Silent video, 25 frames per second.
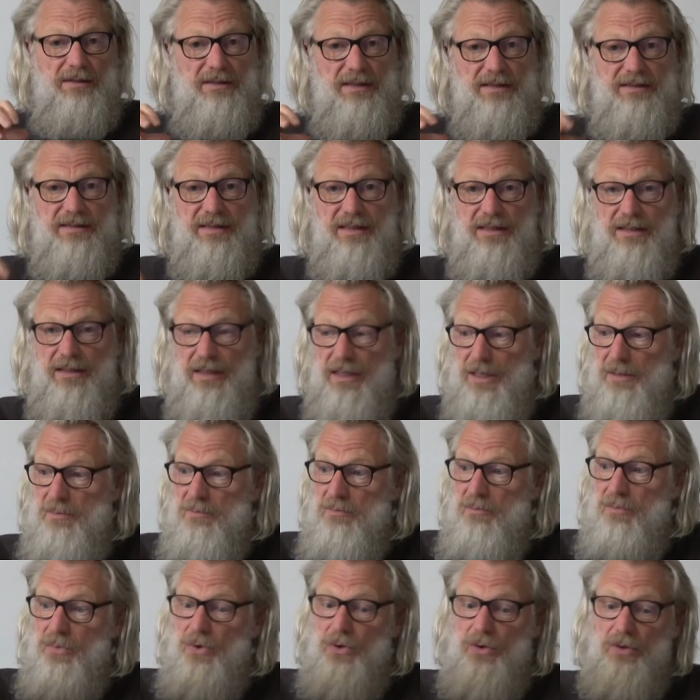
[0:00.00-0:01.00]
that can
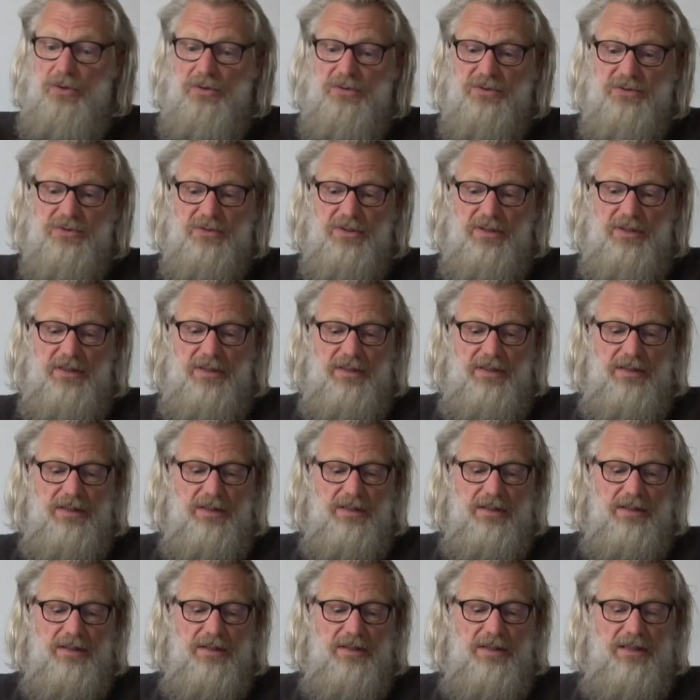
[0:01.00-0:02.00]
emerge
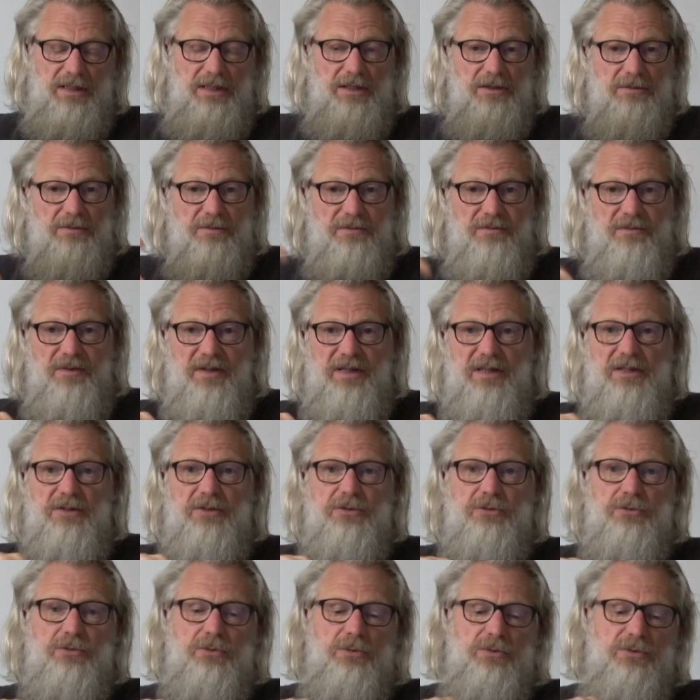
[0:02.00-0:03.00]
in a very
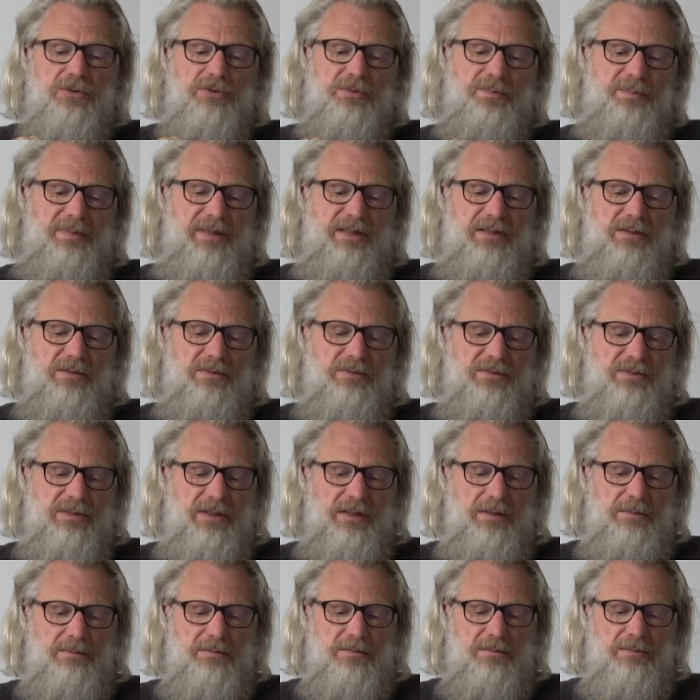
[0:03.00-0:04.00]
short span of
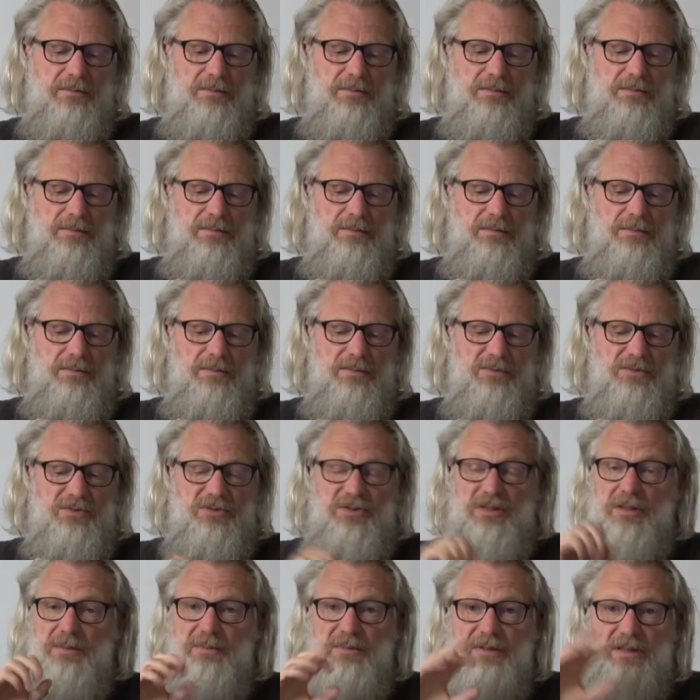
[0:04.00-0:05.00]
time,
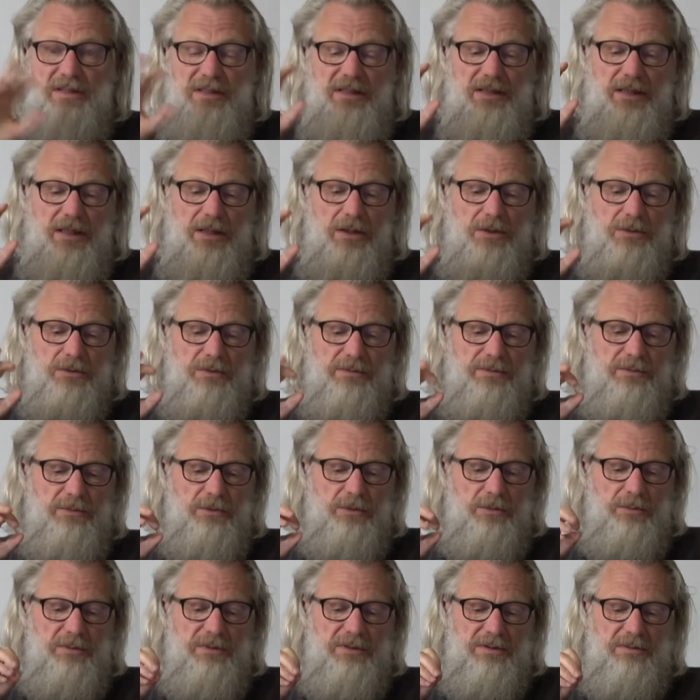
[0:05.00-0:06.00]
seemingly out of
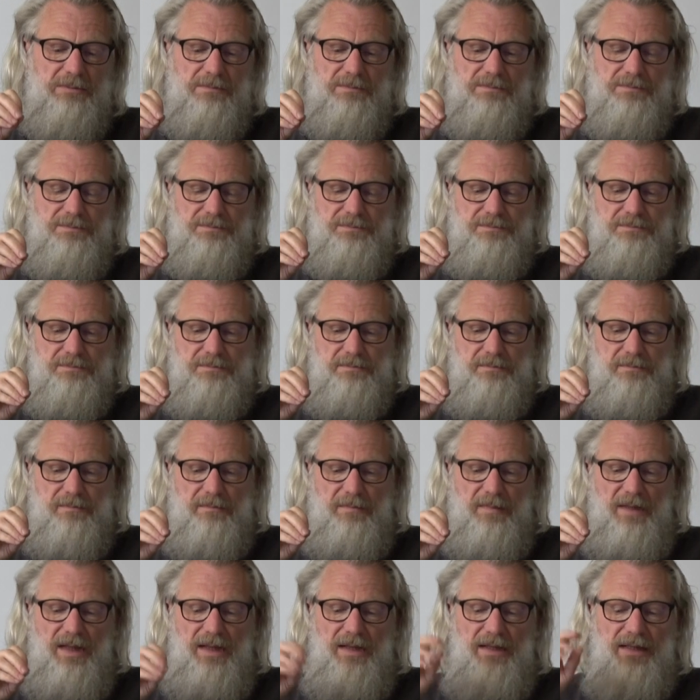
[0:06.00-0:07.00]
nowhere.
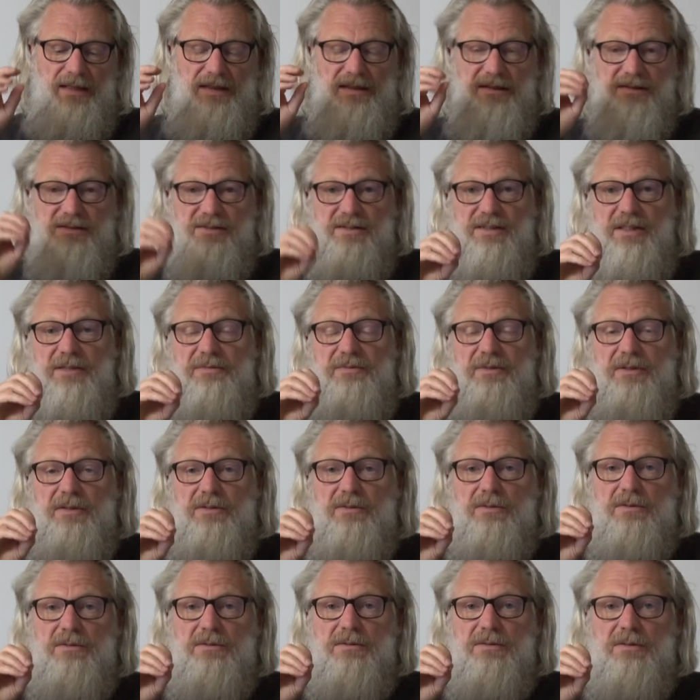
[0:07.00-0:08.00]
It is
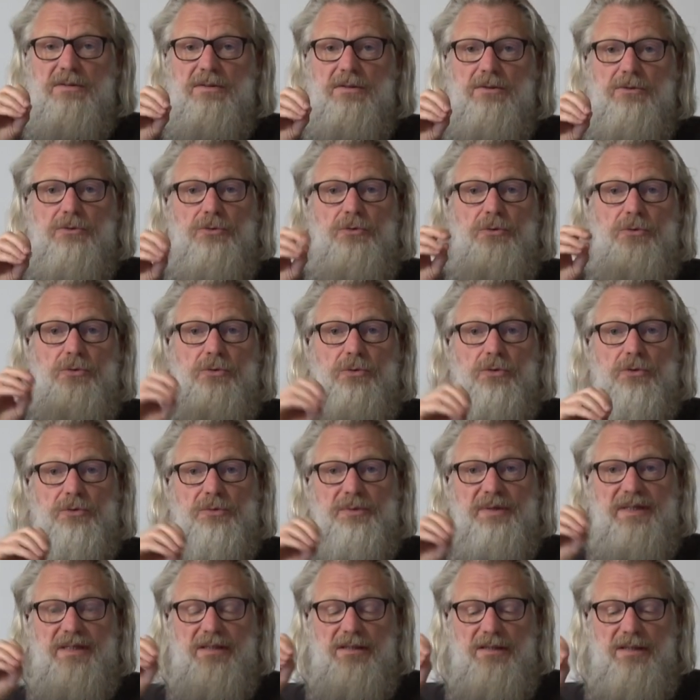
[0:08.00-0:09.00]
difficult to
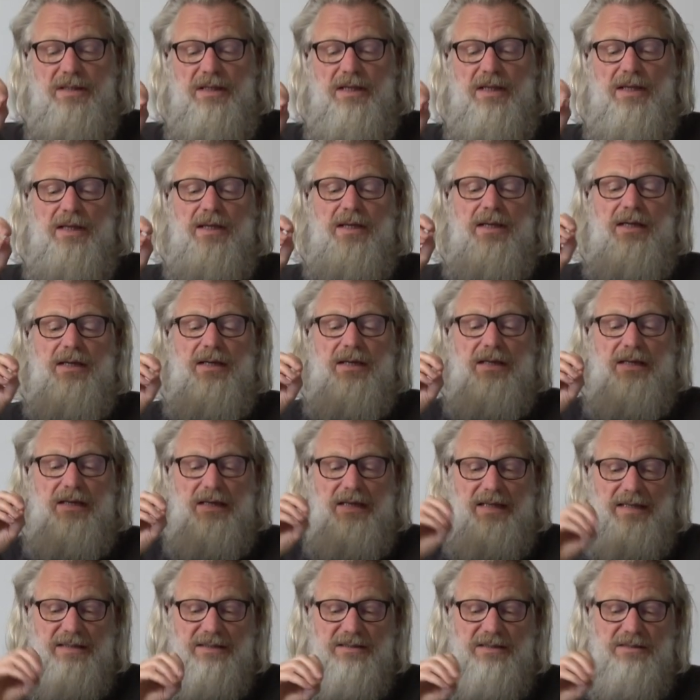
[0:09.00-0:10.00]
correctly
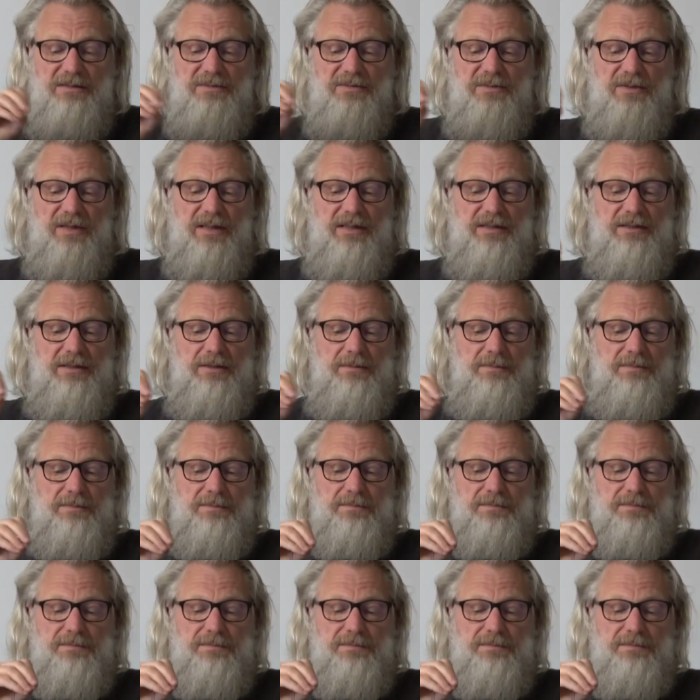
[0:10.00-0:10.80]
classify them.